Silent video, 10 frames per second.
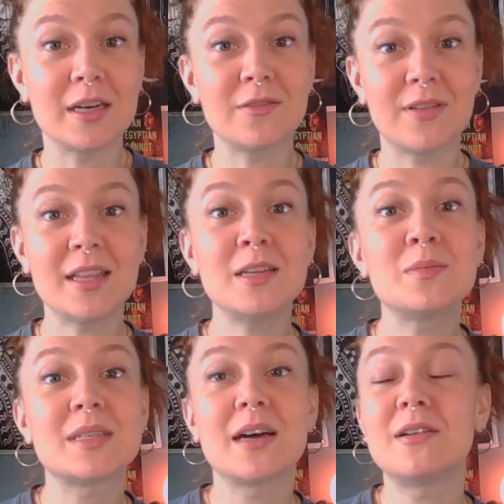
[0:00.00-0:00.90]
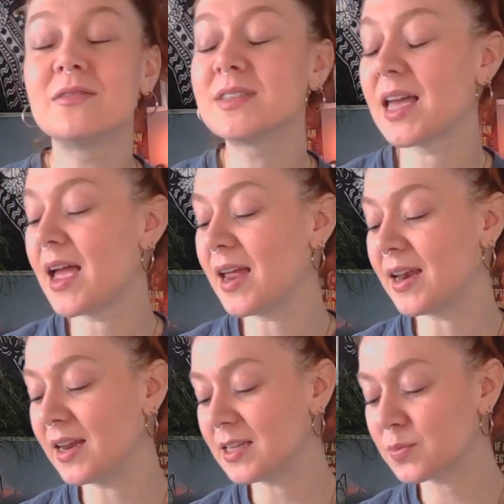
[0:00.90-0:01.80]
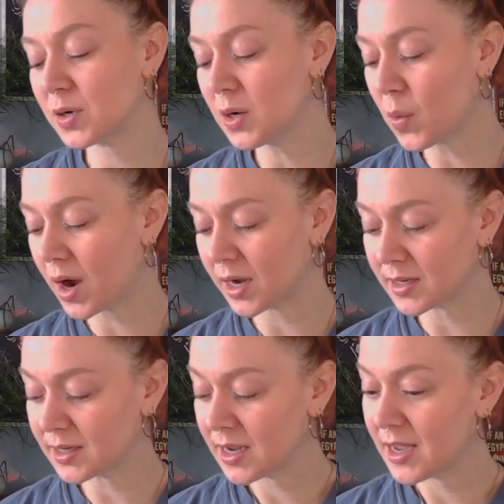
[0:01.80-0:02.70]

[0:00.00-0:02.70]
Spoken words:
to defend themselves, and it's pretty wild.